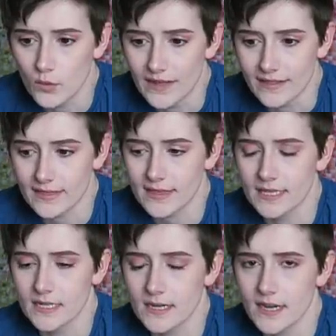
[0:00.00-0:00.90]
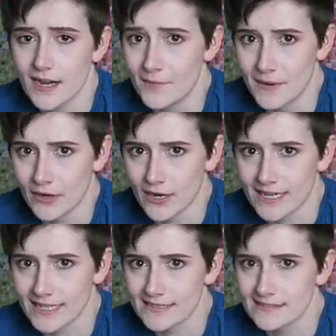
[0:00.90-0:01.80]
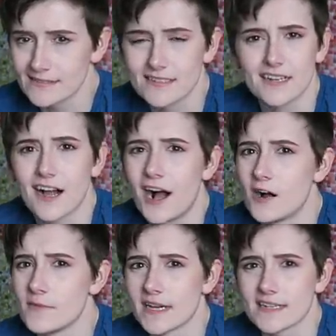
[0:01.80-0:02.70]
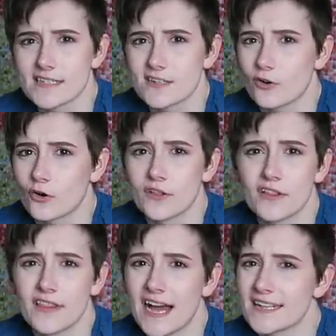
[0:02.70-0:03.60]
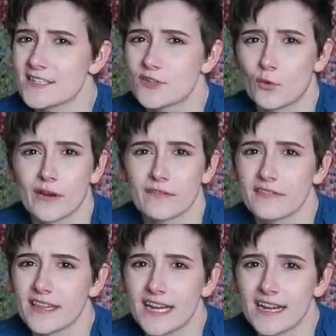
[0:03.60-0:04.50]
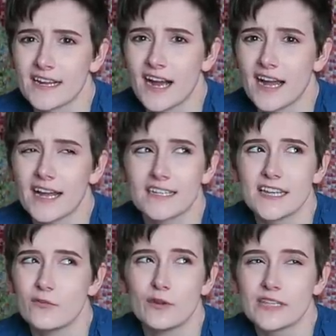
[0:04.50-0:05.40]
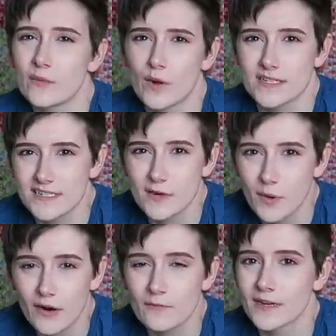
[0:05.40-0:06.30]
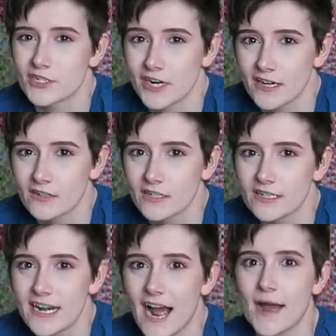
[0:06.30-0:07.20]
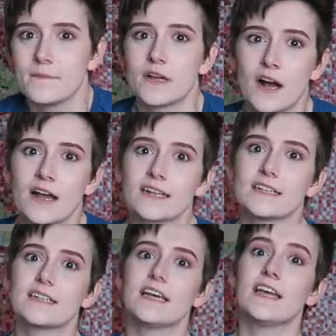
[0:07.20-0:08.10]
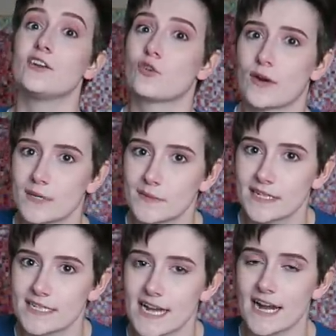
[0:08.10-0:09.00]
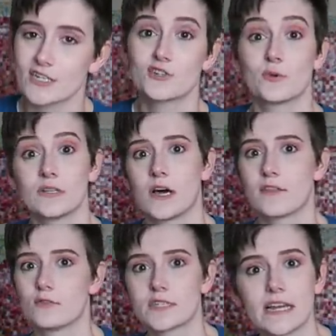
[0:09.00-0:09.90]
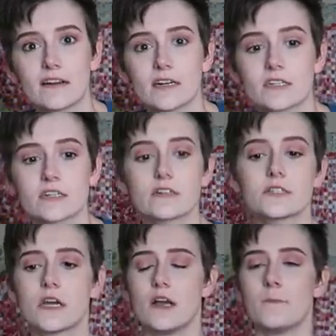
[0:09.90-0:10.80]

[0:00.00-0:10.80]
with American comics or that sort of thing. It really wasn't a part of my childhood. I'm not incredibly attached to a lot of those characters.